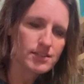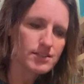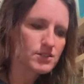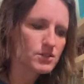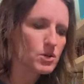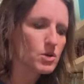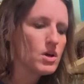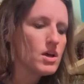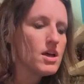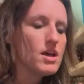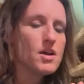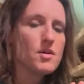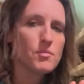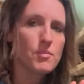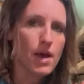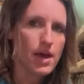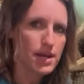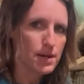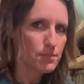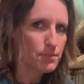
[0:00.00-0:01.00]
So
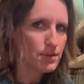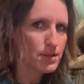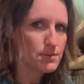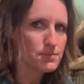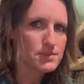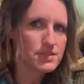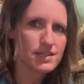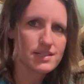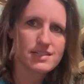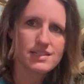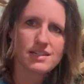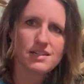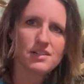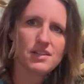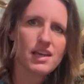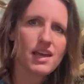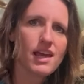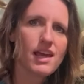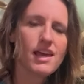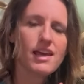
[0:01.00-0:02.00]
pineapple upside down
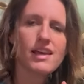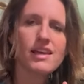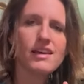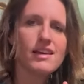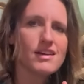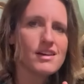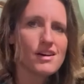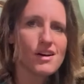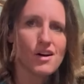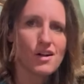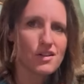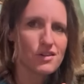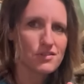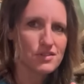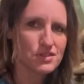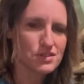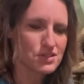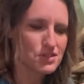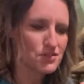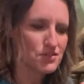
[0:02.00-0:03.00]
cake, all of
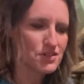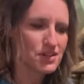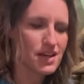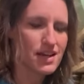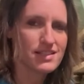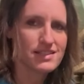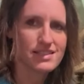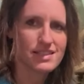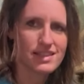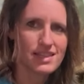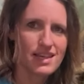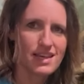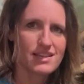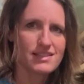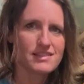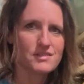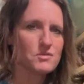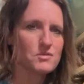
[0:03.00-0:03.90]
those different kinds of things.